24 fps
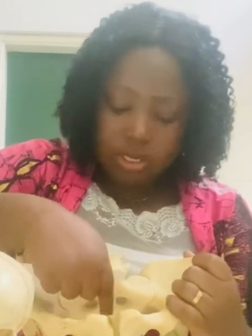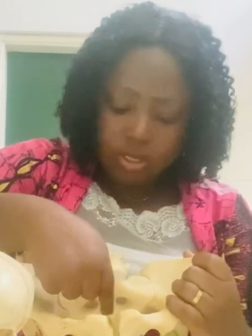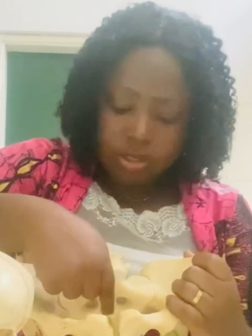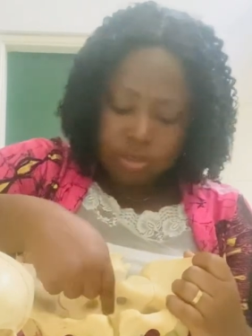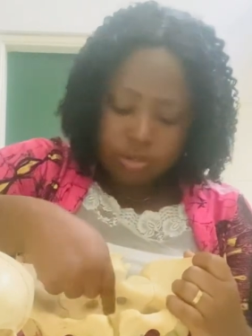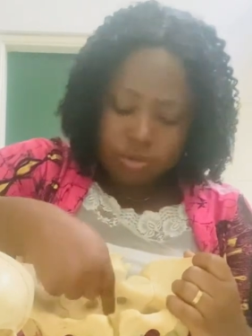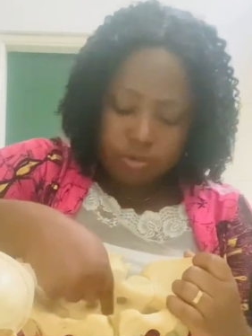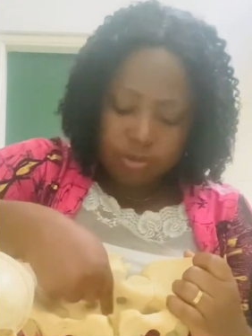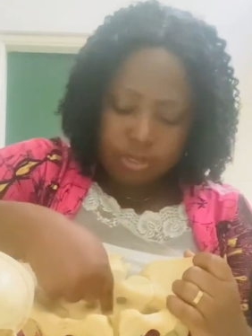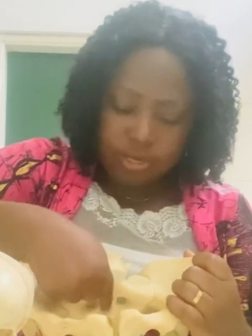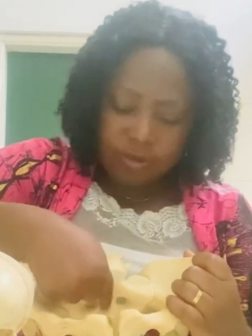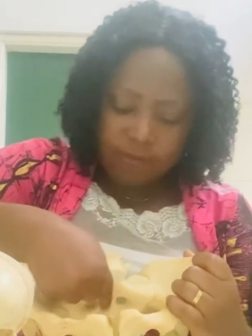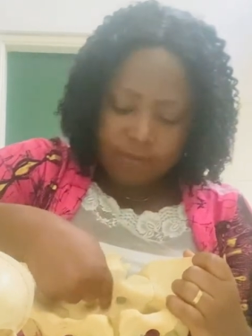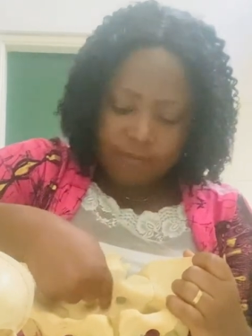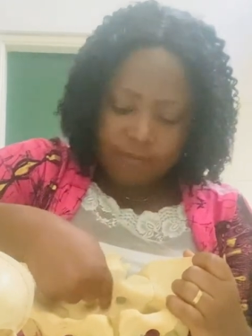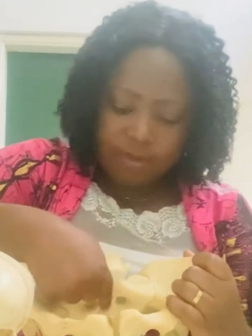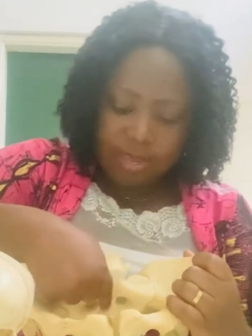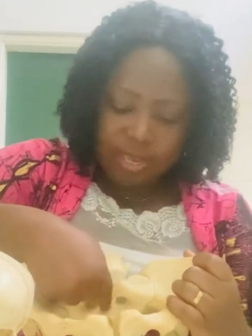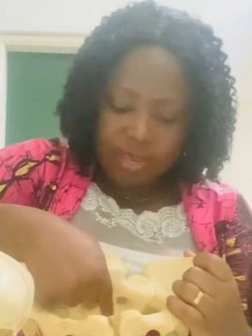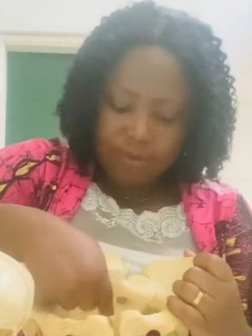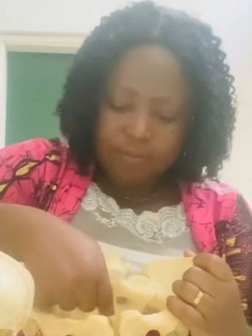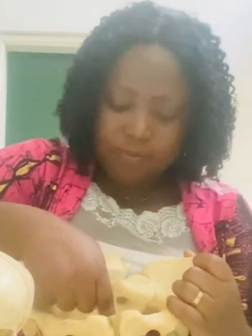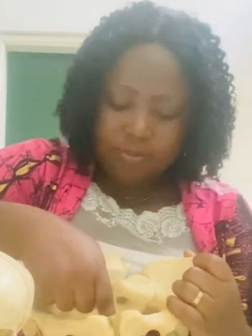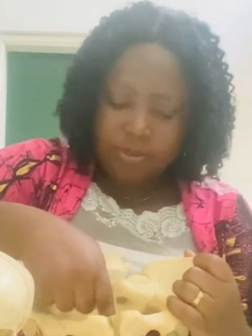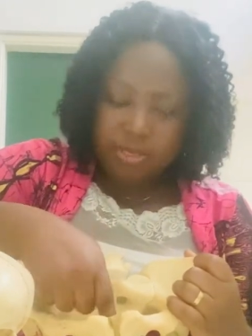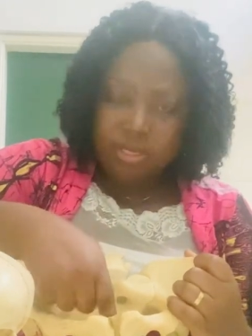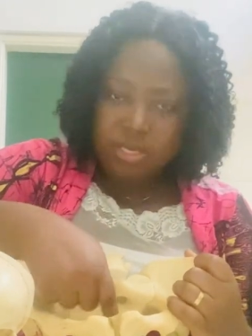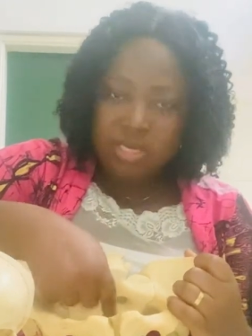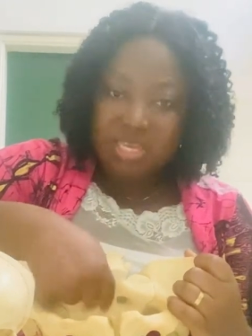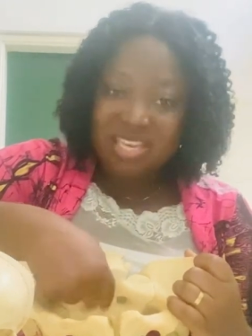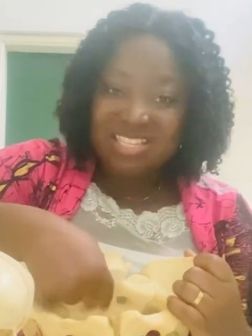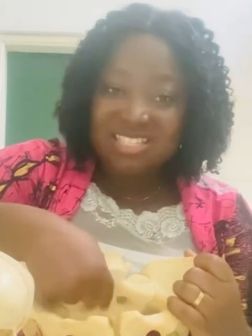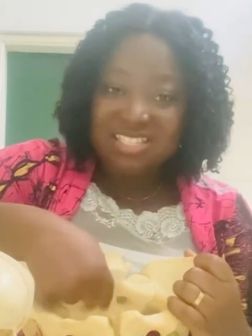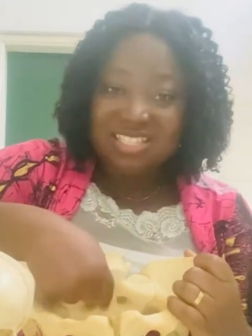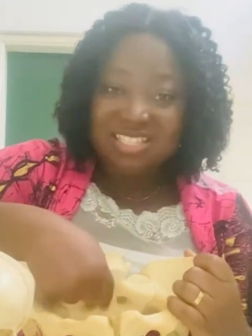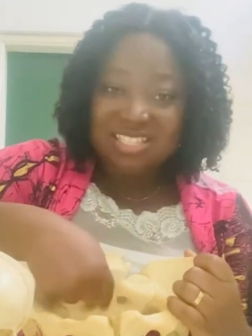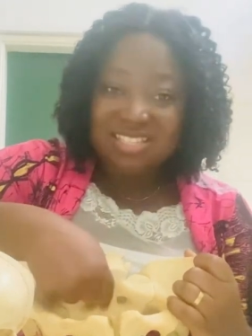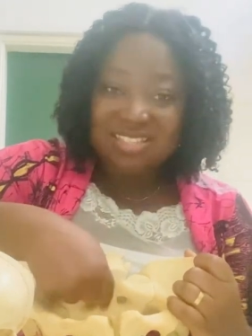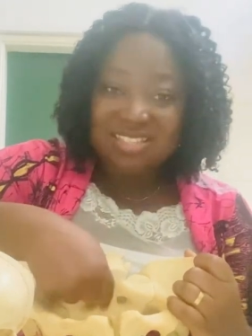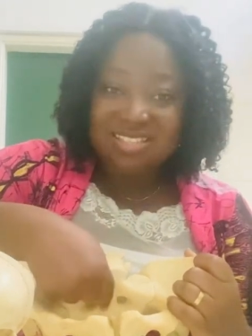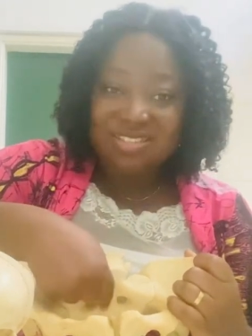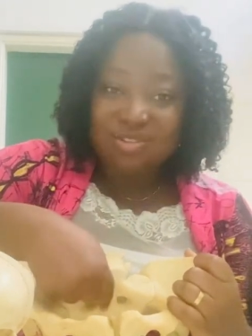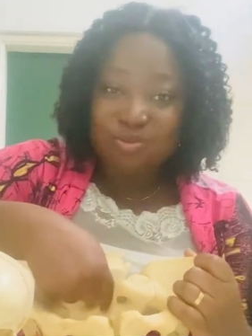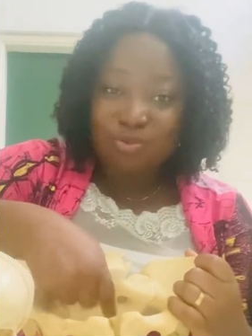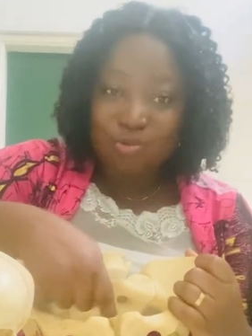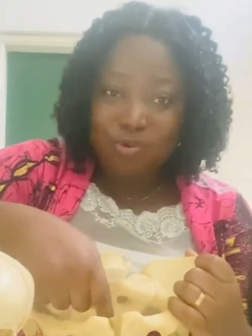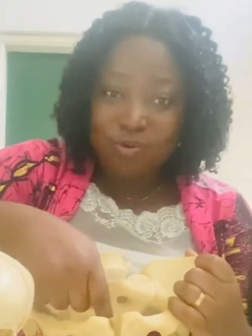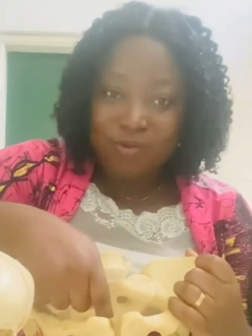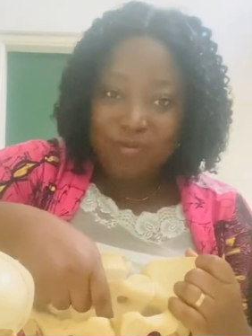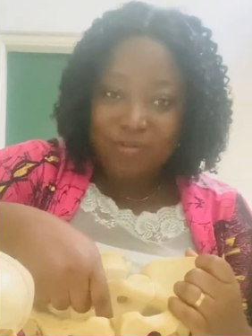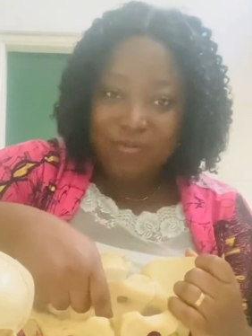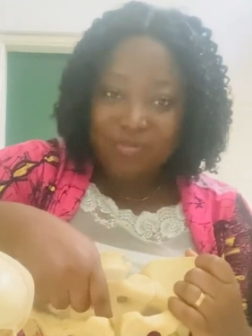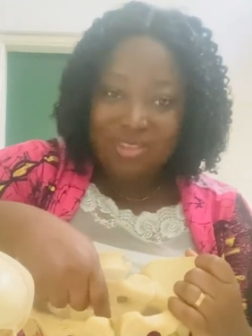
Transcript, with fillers: so if AP is 12